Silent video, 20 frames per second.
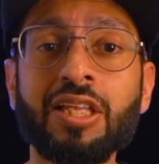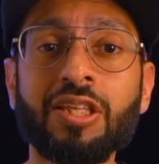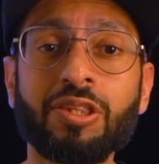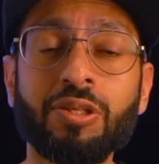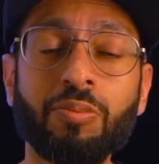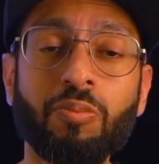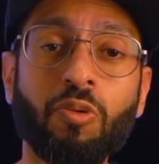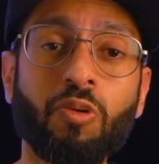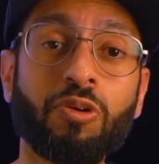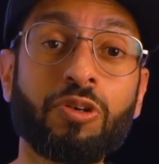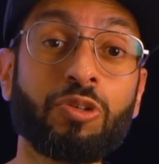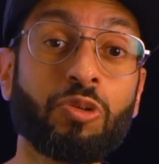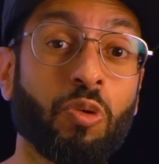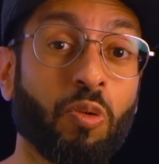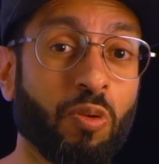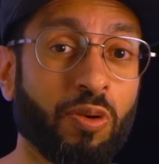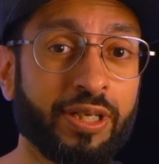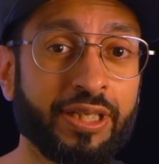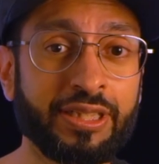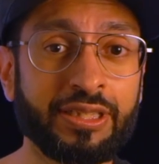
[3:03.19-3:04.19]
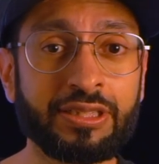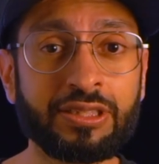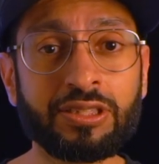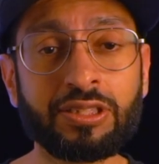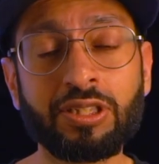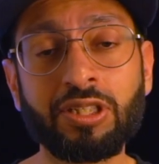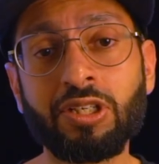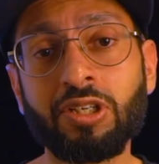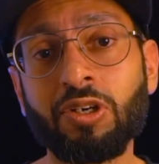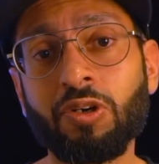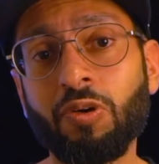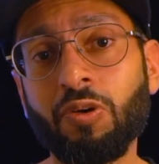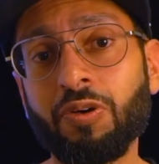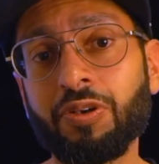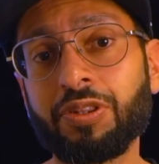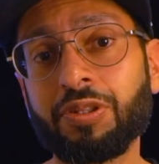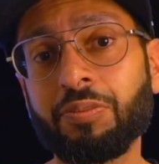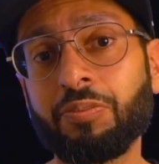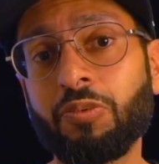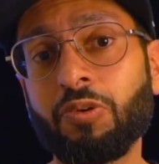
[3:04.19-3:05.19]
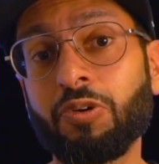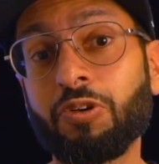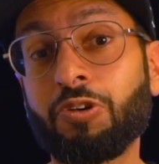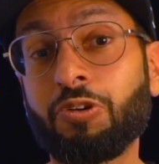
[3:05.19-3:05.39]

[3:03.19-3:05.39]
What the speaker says: the more noise or the more